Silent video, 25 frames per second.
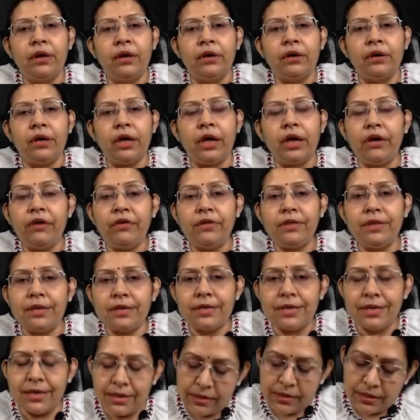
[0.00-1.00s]
Now, in
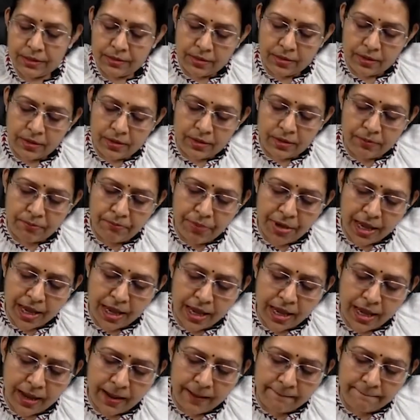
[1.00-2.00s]
the
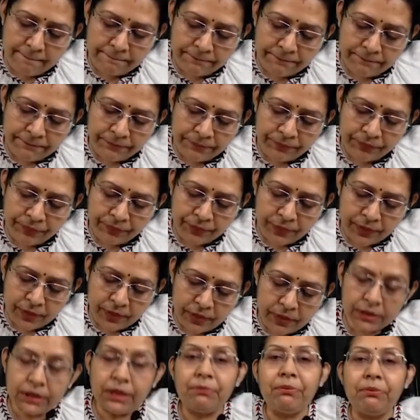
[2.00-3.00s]
B,
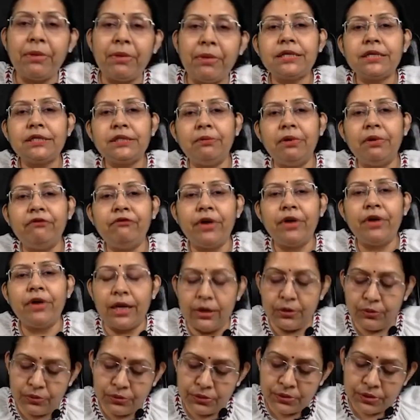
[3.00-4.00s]
the maximum
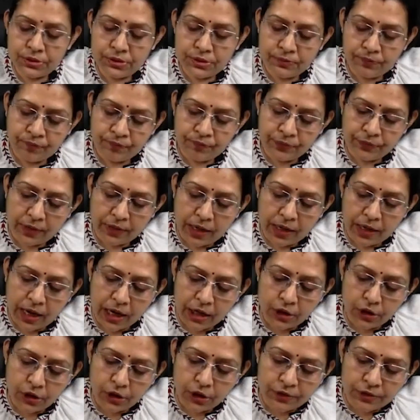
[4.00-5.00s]
values
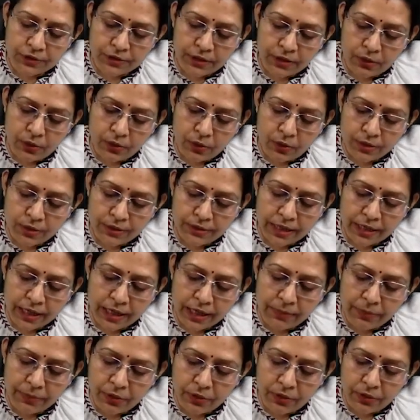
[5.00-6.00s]
are towards the lower
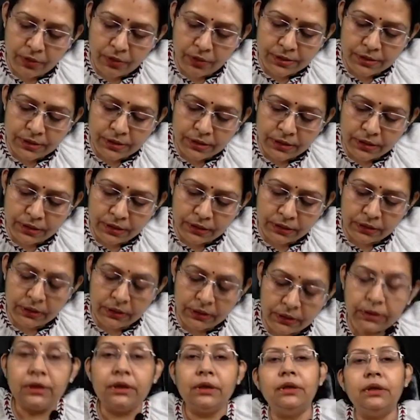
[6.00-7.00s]
side because the
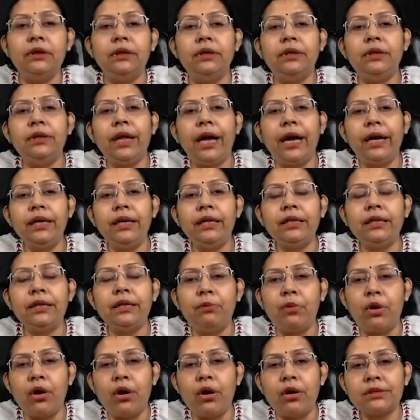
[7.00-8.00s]
line in the
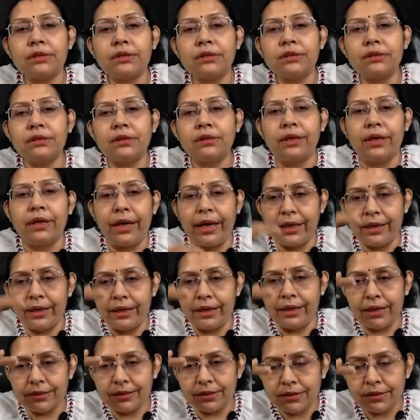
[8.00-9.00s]
box, it
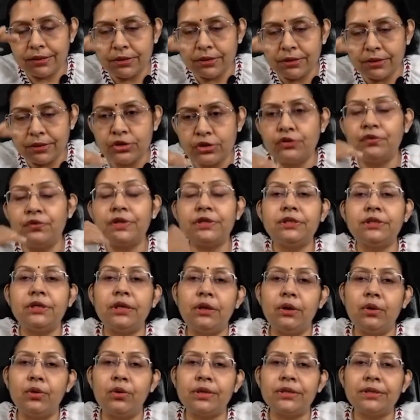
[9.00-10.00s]
is towards the
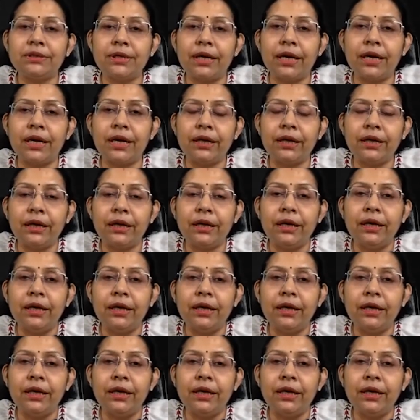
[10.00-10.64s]
lower side.